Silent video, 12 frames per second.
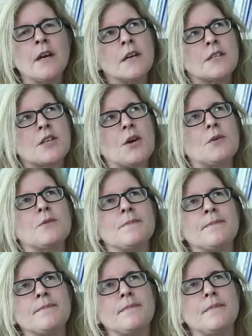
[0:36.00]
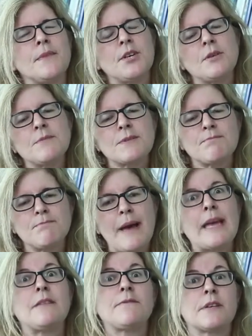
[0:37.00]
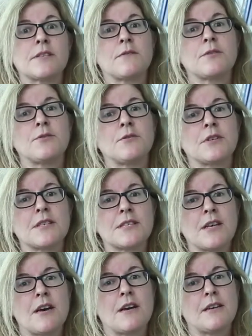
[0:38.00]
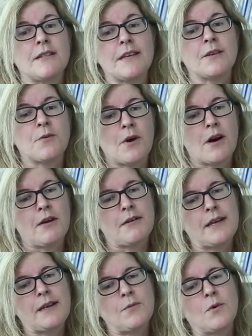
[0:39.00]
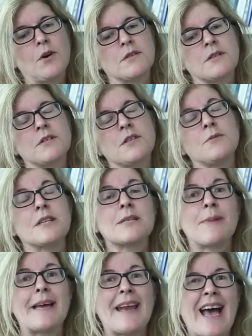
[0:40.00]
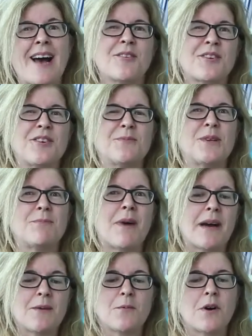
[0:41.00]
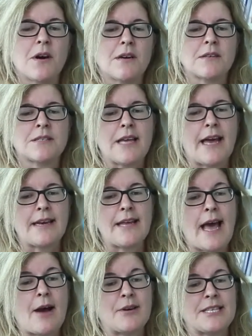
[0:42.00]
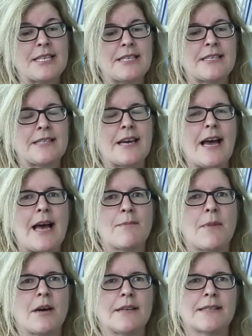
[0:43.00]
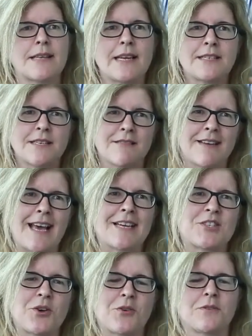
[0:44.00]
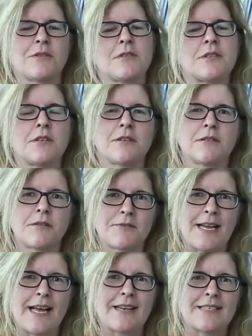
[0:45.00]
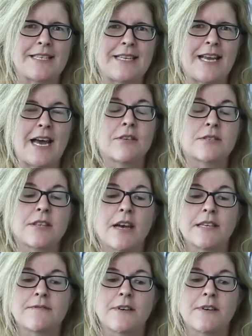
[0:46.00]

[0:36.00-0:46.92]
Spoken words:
So Hume's main philosophical concern in the Enquiry was to explain how the human mind works and how it is that our minds get to latch on to the reality outside of